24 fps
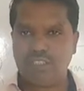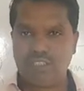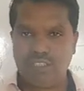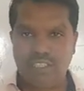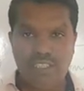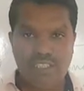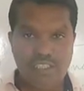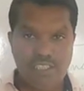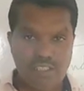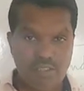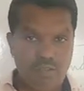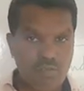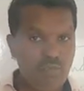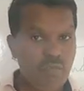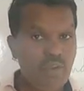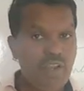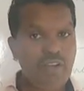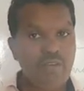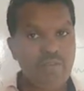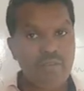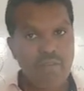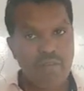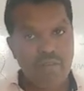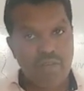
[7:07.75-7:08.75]
Yes,
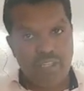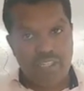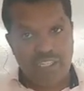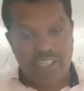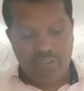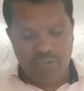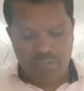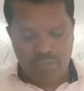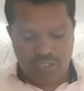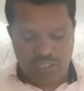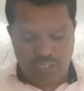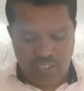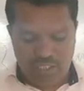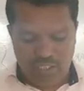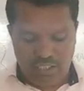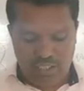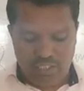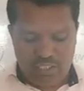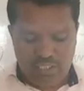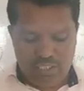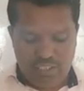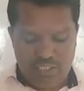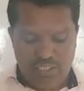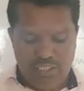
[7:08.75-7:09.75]
when we will give the
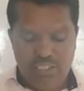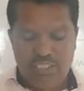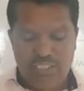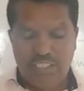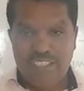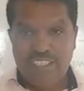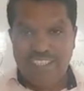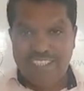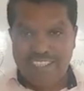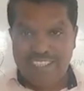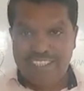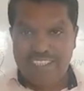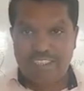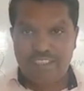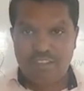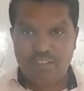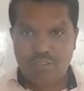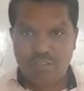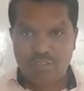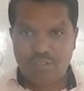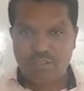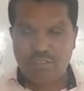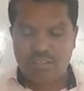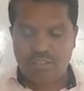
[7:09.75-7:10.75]

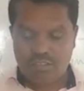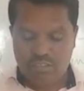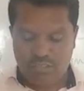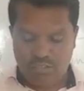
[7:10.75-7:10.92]
heat.